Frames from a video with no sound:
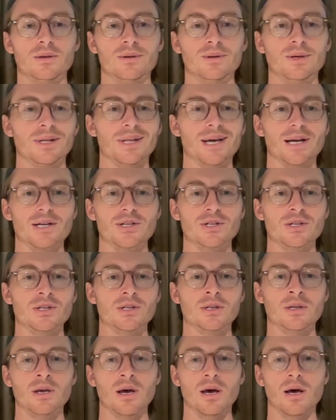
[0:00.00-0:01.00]

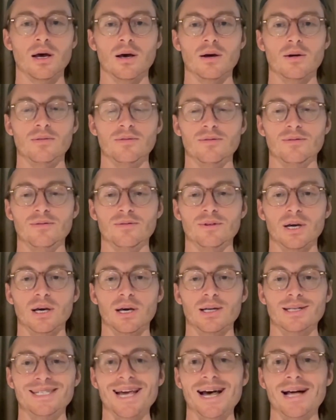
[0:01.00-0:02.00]
collection of
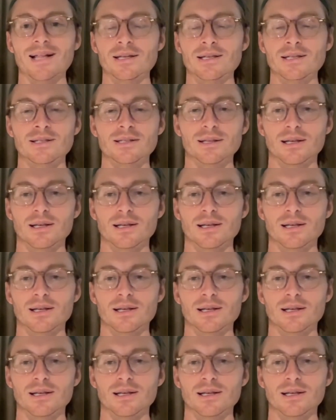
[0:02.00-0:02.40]
talent,